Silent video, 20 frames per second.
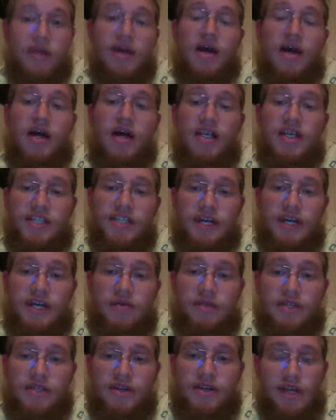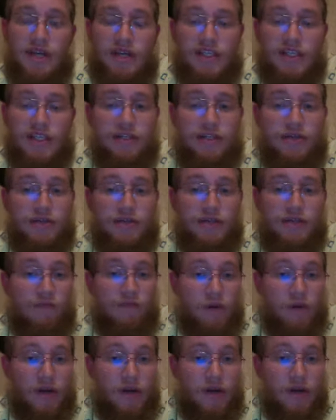A study was conducted using
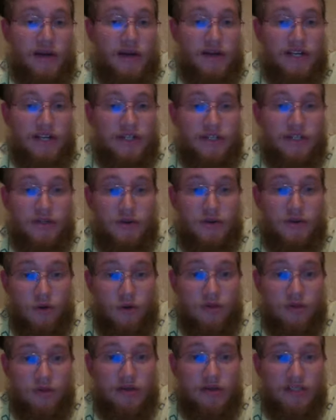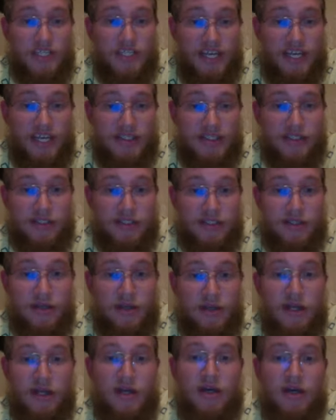4 counties in northern Texas
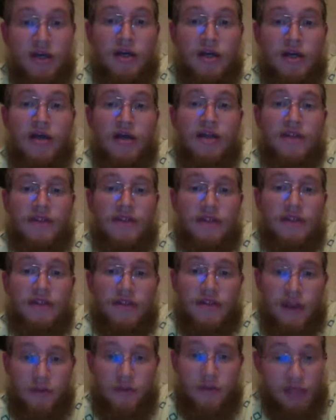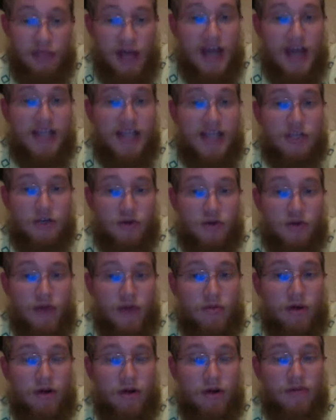that relies on
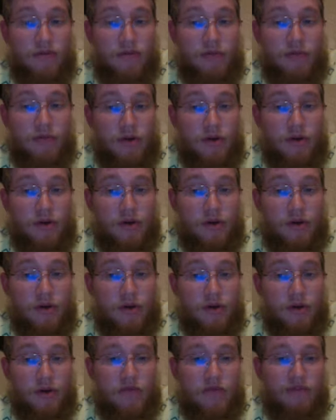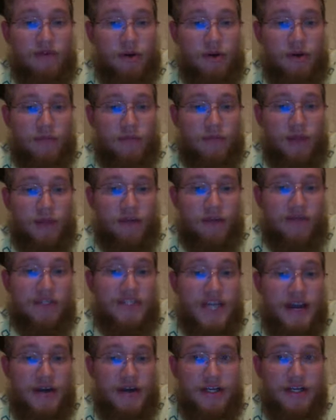groundwater from the Ogallala Aquifer. Of
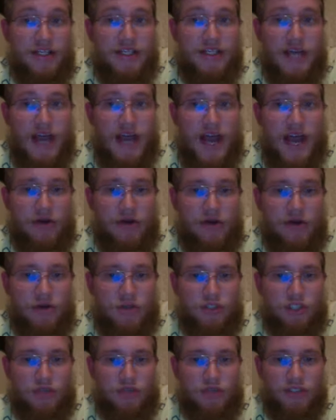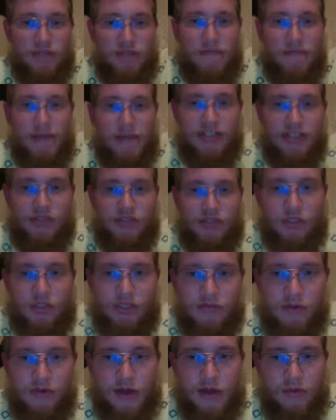these counties, agriculture was the main source
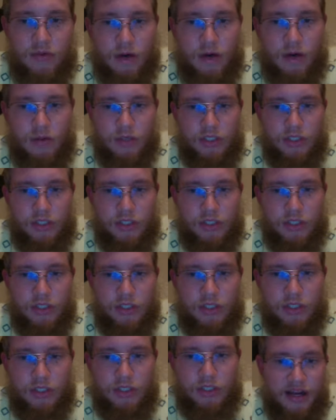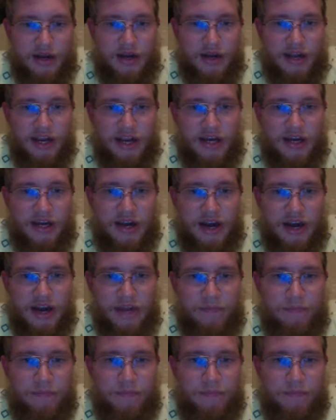of groundwater withdrawal of 89.